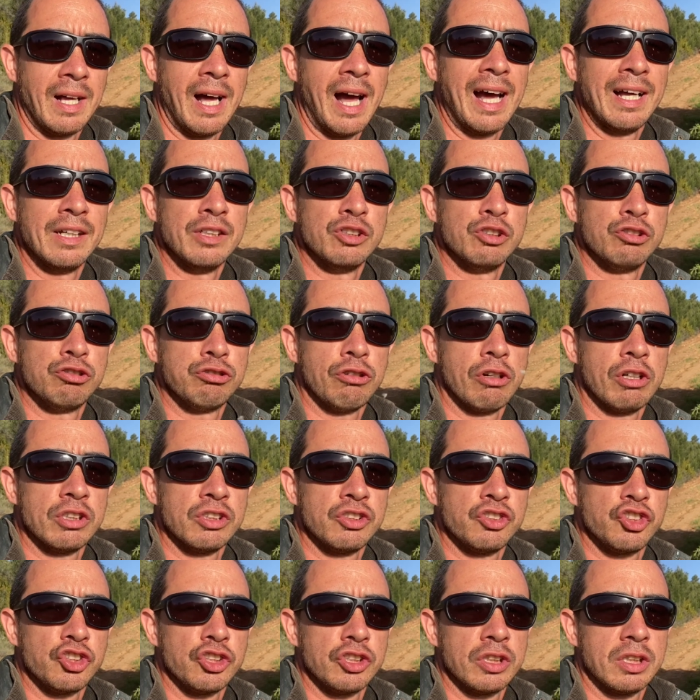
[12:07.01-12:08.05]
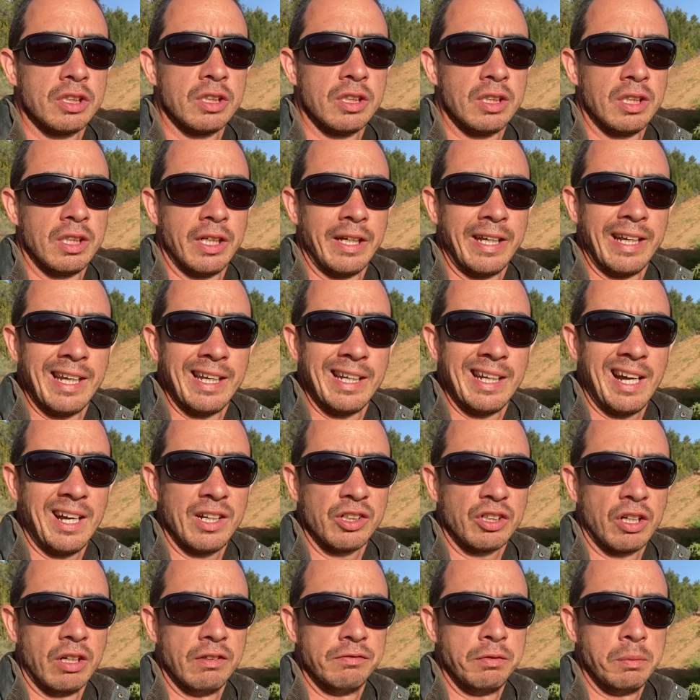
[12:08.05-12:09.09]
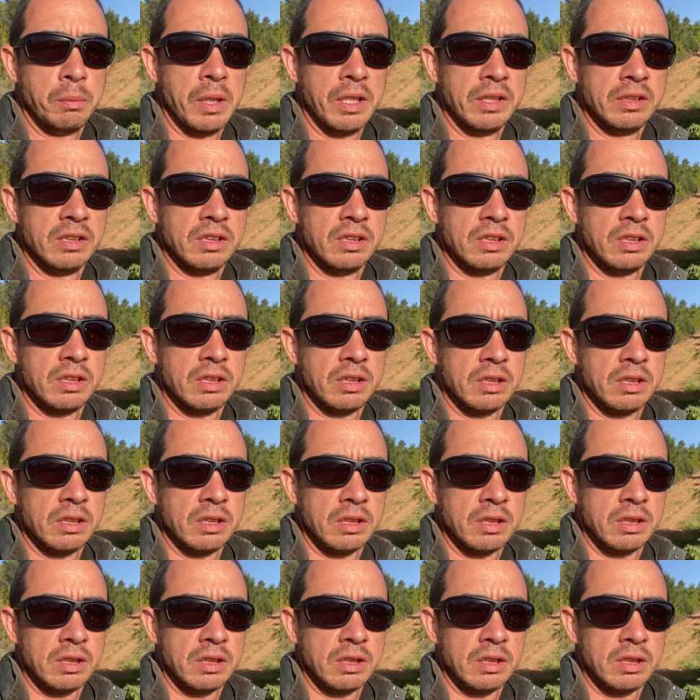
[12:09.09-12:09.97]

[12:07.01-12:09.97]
and trust in our governments